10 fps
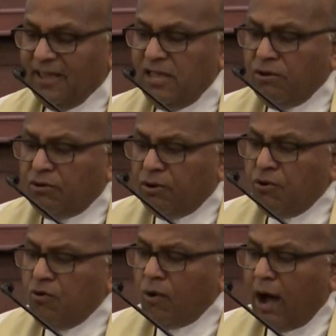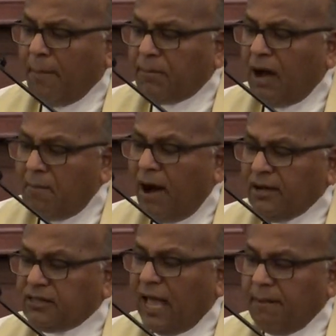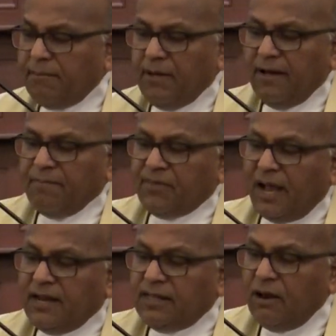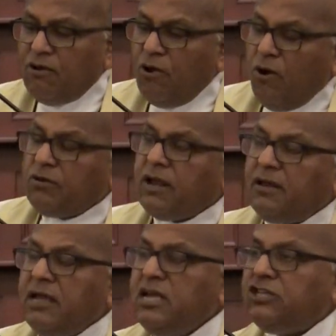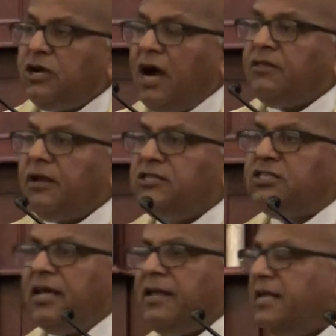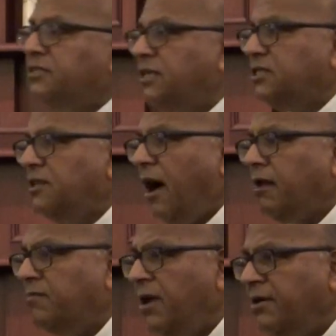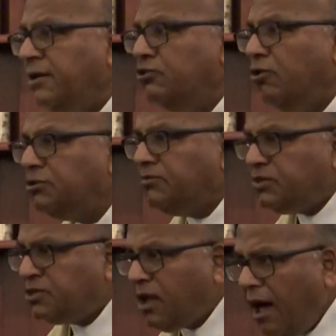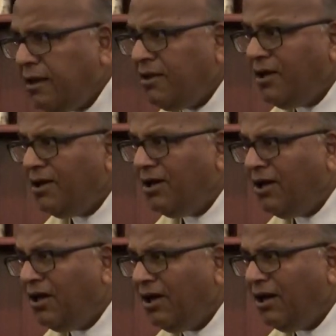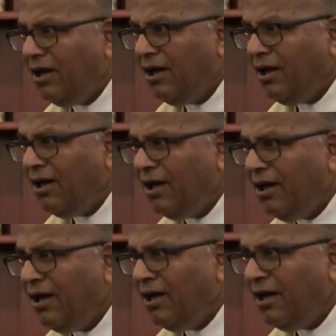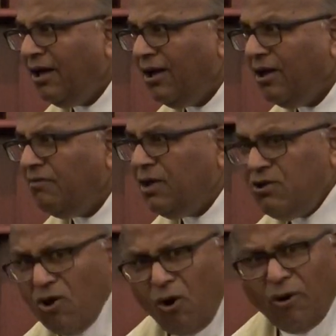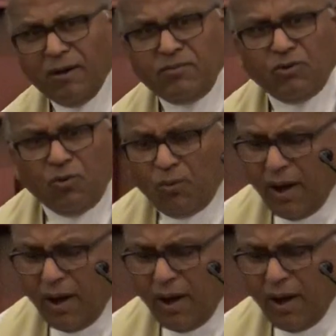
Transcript: He grew up among them. Then they looked at each other and said, is this not Mary Joseph's son? We know Him too